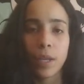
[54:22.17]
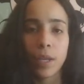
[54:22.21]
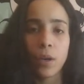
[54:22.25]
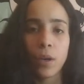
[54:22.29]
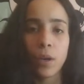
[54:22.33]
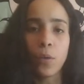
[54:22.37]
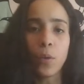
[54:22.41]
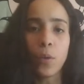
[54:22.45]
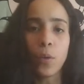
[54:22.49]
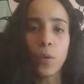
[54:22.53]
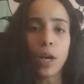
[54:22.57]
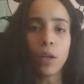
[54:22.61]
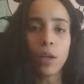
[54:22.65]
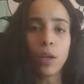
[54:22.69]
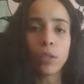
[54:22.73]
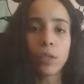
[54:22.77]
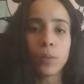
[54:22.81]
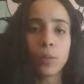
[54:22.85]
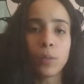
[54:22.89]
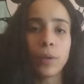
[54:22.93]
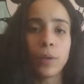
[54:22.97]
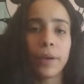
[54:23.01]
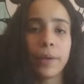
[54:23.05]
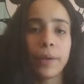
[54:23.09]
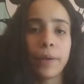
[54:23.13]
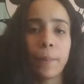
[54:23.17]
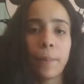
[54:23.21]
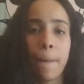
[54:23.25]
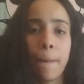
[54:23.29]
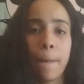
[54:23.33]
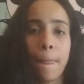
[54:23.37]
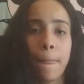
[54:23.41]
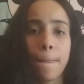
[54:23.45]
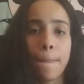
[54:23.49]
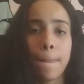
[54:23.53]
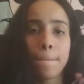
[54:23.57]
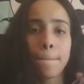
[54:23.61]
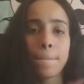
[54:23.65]
What else, Spirit?
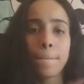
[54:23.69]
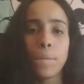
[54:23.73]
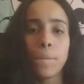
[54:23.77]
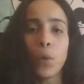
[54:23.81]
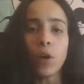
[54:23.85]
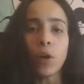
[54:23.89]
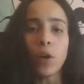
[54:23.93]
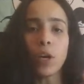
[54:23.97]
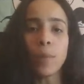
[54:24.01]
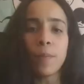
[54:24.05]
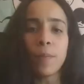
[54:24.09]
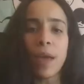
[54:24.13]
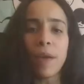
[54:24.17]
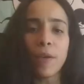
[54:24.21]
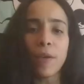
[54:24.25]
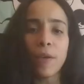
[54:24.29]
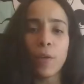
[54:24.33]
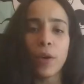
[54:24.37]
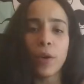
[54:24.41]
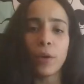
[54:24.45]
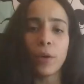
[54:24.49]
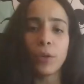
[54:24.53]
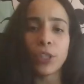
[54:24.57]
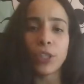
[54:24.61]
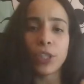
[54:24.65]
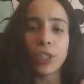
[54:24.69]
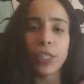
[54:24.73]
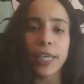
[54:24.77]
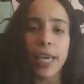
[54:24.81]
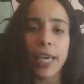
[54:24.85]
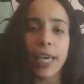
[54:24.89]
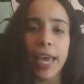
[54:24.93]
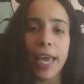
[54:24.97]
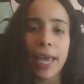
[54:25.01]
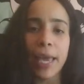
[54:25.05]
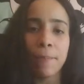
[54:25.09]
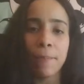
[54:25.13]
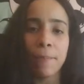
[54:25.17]
Welcome everyone who just
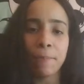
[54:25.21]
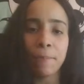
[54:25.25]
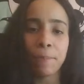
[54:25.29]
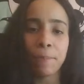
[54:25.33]
came.